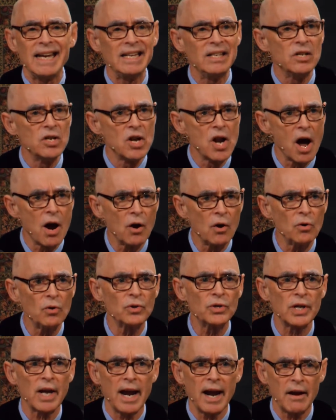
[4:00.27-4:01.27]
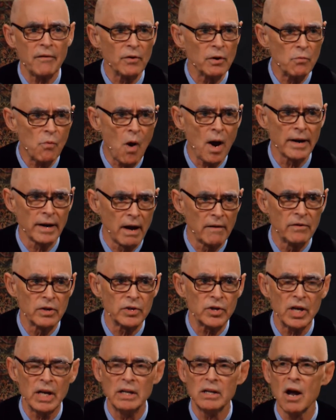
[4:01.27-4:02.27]
knows every one of us.
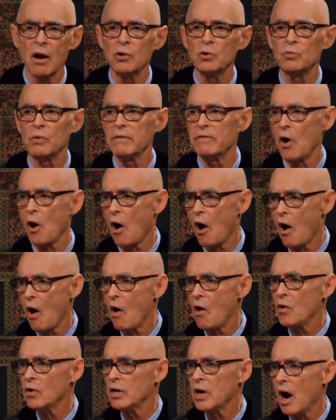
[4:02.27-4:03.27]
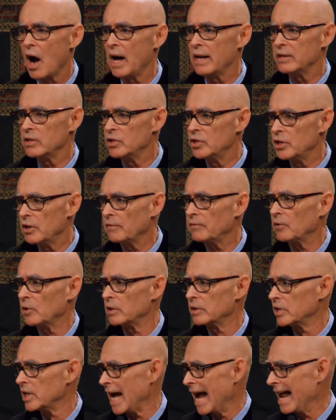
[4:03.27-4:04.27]
He knows we've all got different
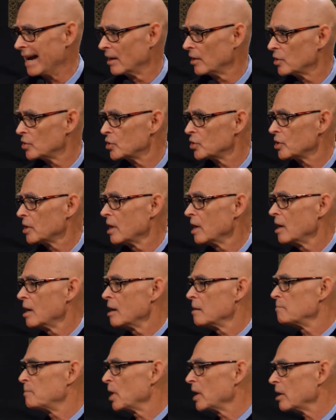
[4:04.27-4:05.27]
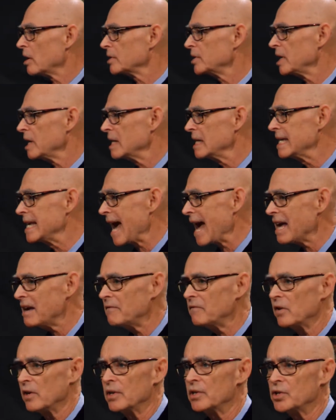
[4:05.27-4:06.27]
talents because He gave
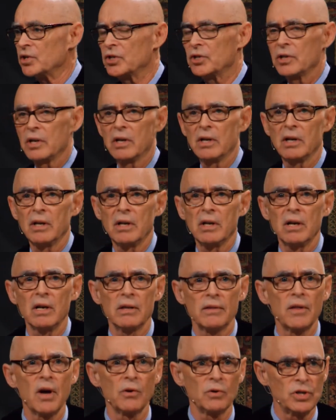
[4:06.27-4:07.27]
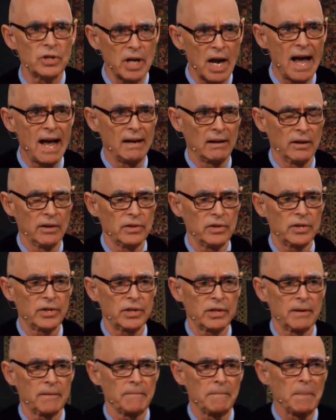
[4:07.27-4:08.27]
us those talents.
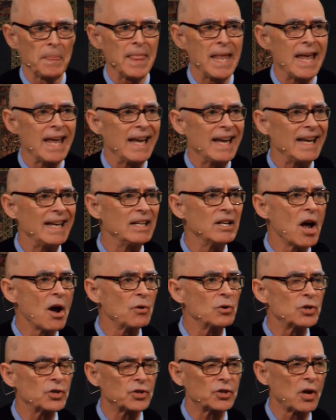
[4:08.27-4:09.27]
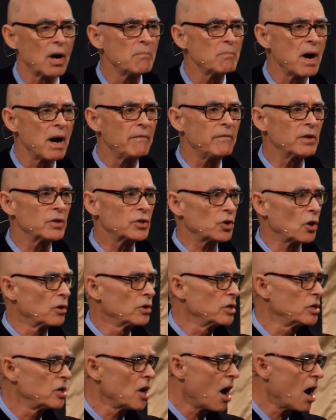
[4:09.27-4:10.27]
He knows some of us are
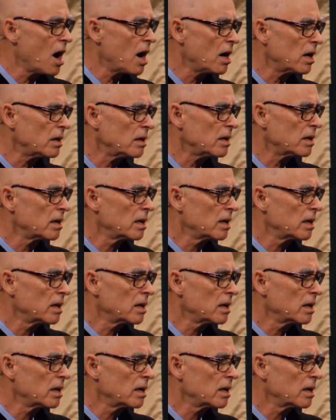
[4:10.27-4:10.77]
young,